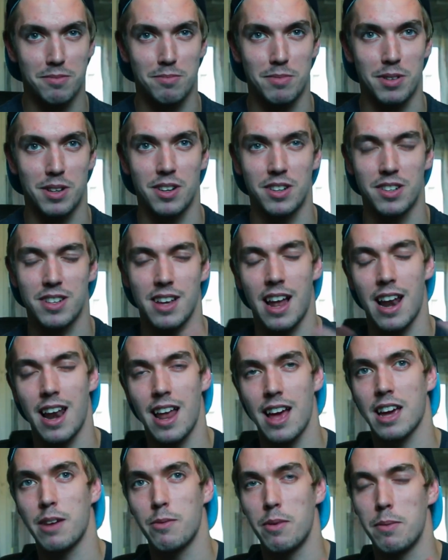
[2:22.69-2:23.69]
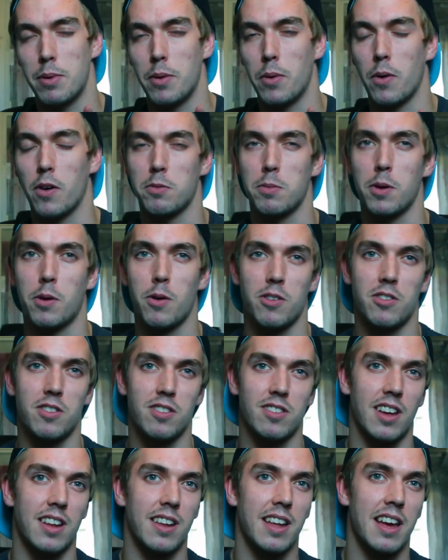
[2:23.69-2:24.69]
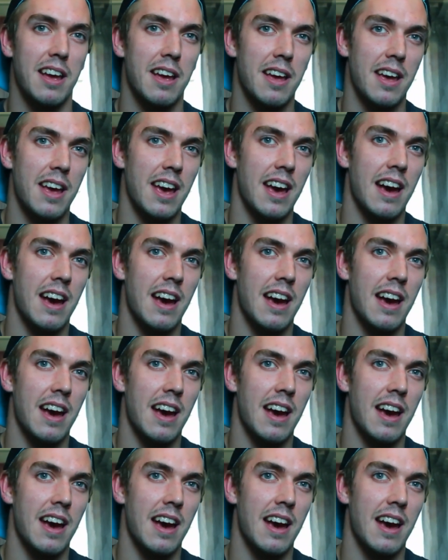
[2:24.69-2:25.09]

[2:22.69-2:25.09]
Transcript: because I like it when people ask me questions like that,